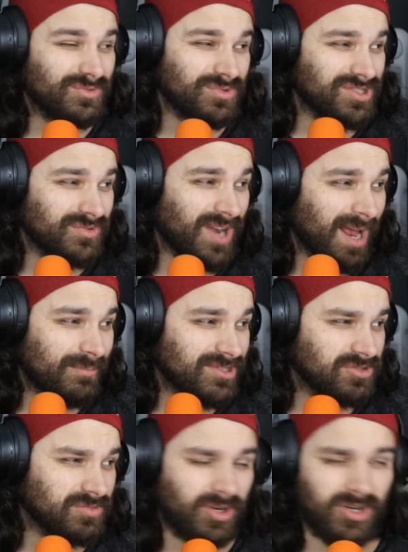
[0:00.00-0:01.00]
We'll see what happens
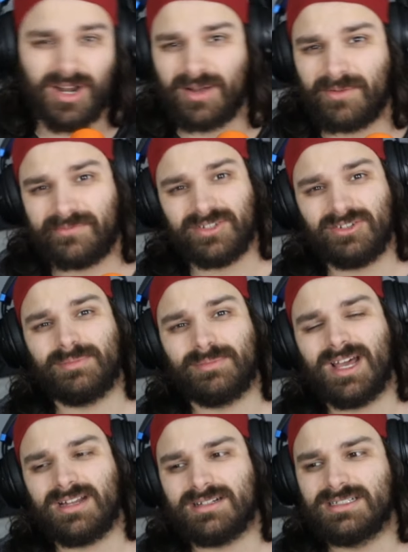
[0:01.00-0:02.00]
tomorrow. How I'm feeling
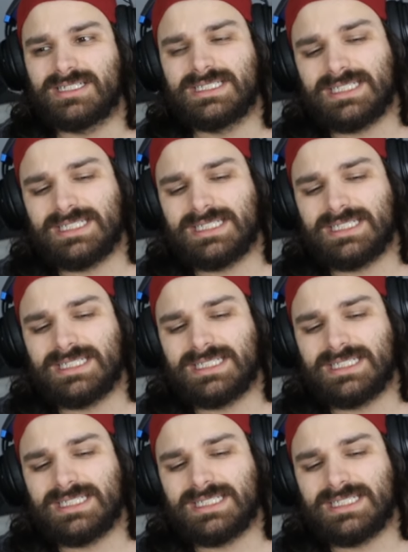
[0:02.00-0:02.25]
about her.